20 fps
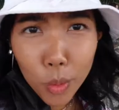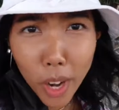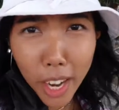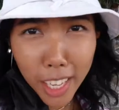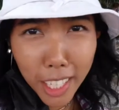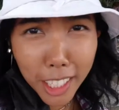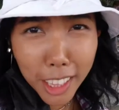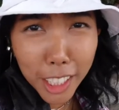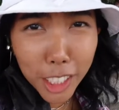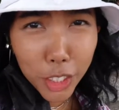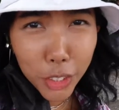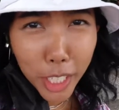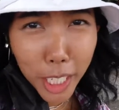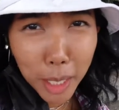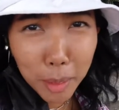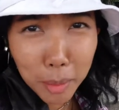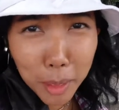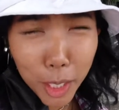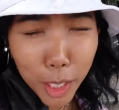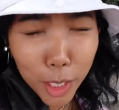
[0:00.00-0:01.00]
Riding the
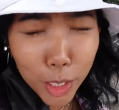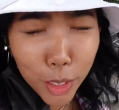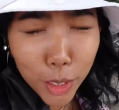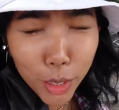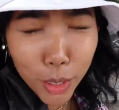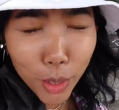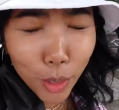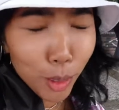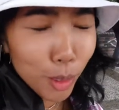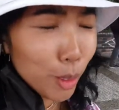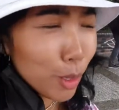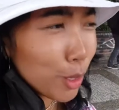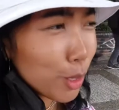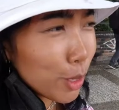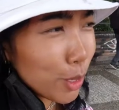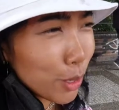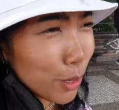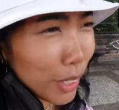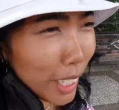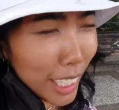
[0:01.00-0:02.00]
trams are so
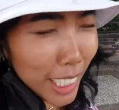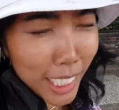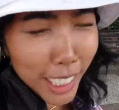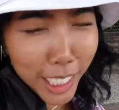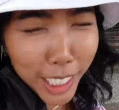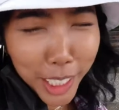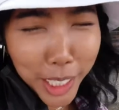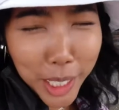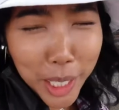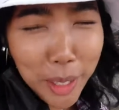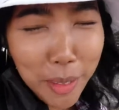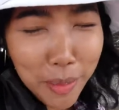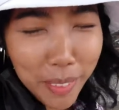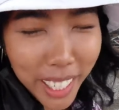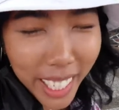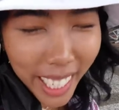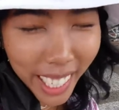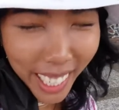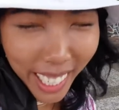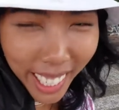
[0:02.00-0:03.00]
strange to
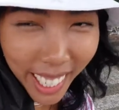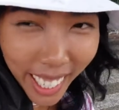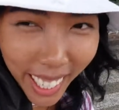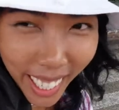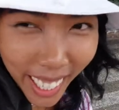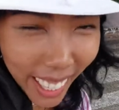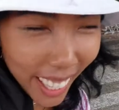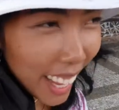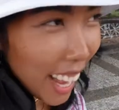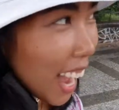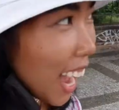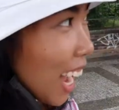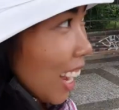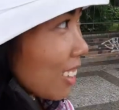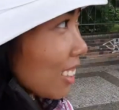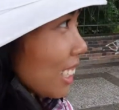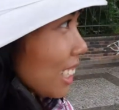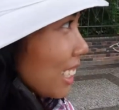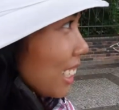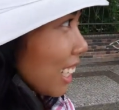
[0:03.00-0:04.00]
me.
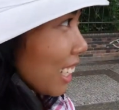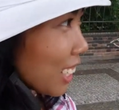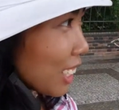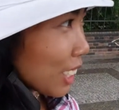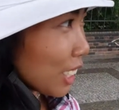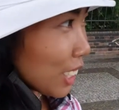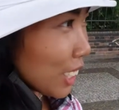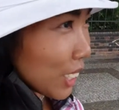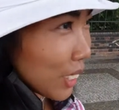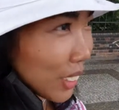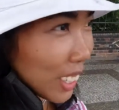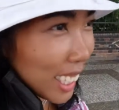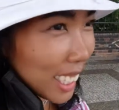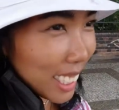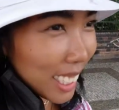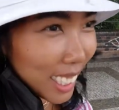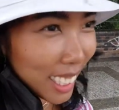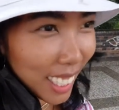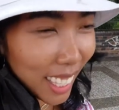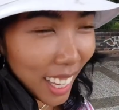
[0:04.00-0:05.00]
I'm just not used to it.
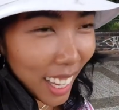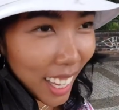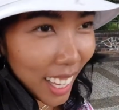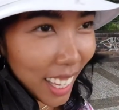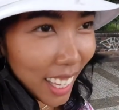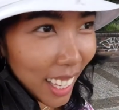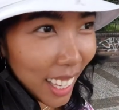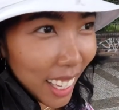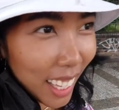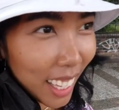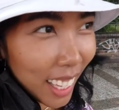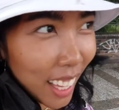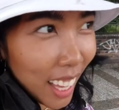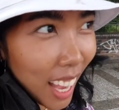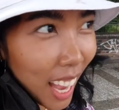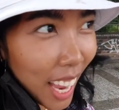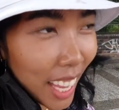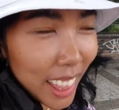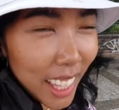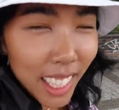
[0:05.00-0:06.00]

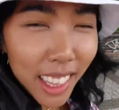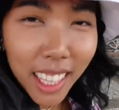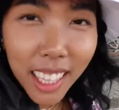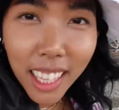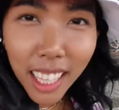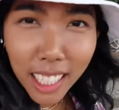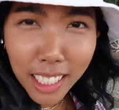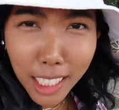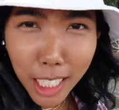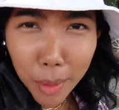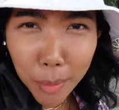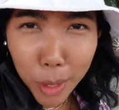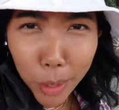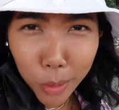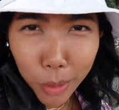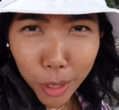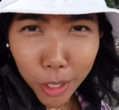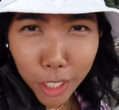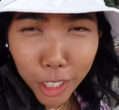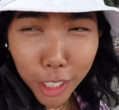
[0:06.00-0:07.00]
I think the last time I
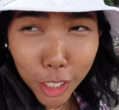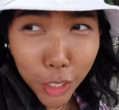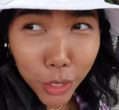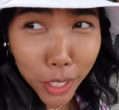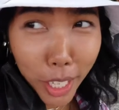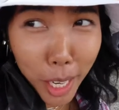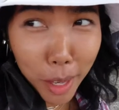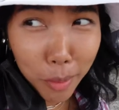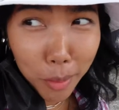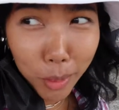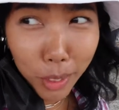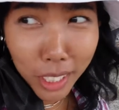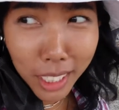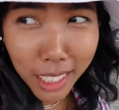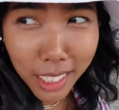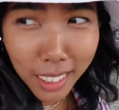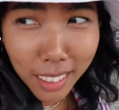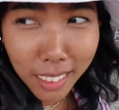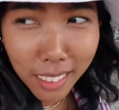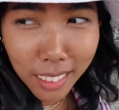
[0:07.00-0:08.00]
rode a tram was
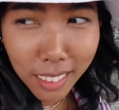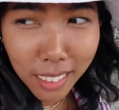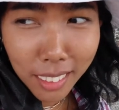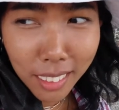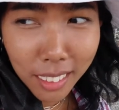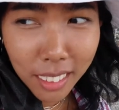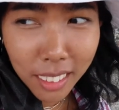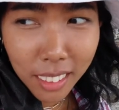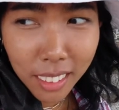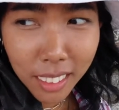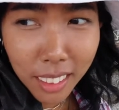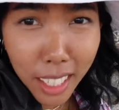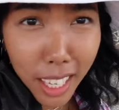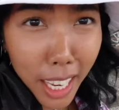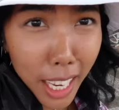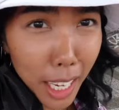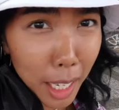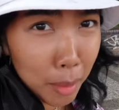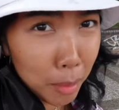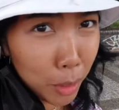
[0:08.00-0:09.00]
in
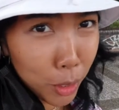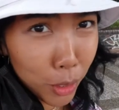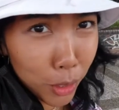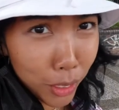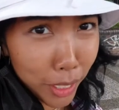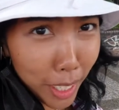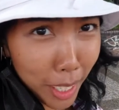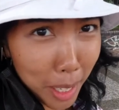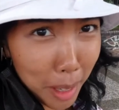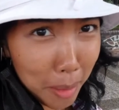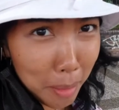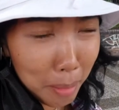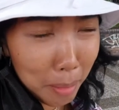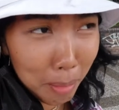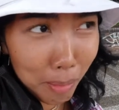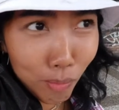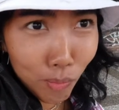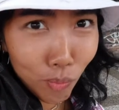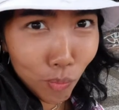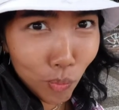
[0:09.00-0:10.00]
Amsterdam,